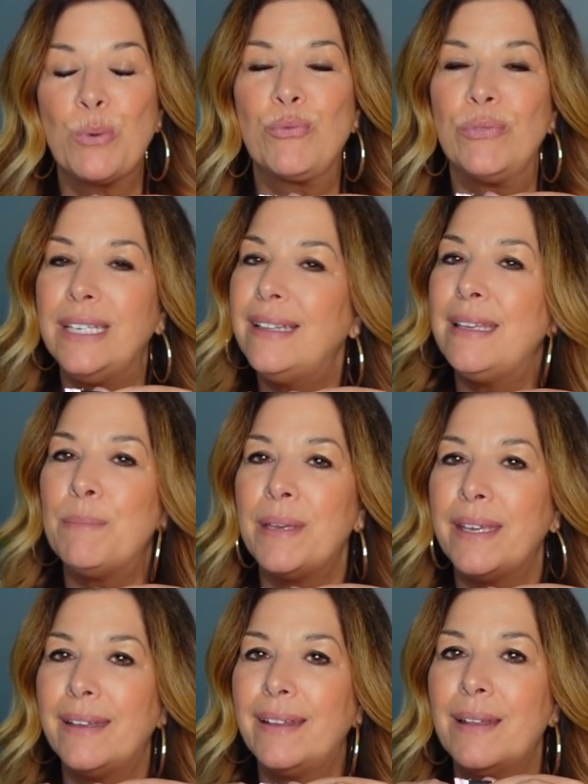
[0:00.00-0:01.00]
really
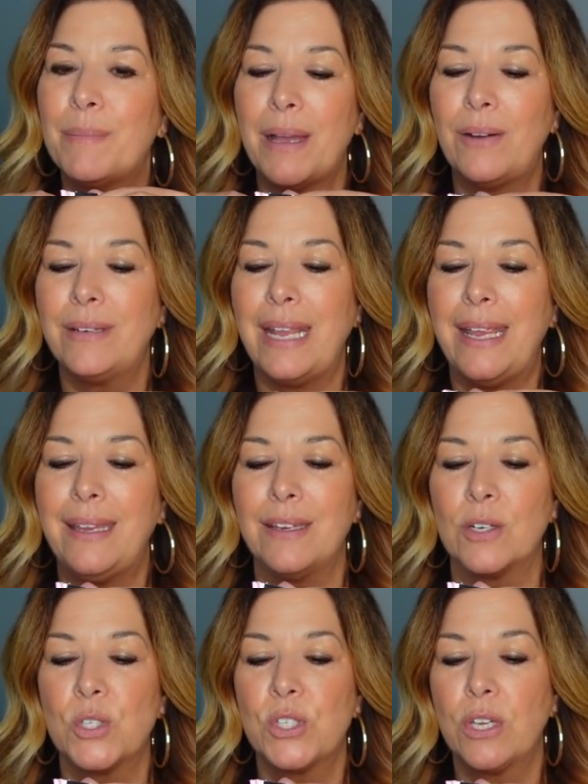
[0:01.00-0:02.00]
big about eight
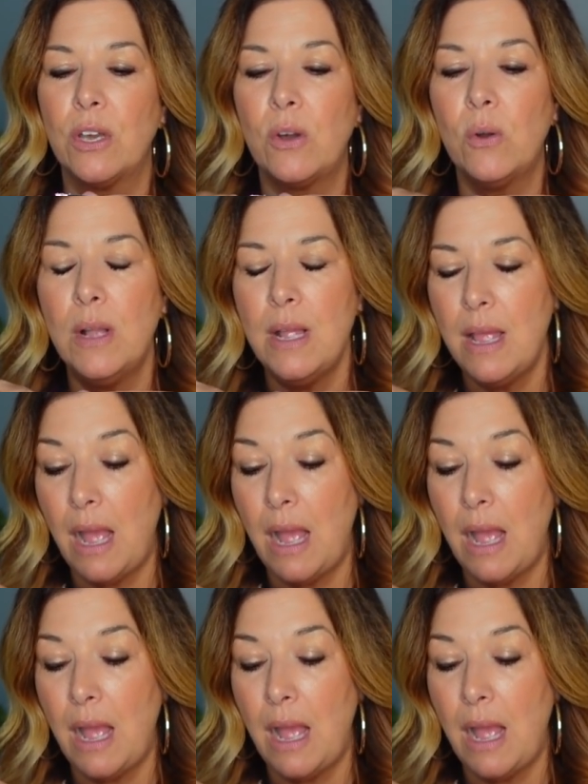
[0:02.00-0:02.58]
years ago,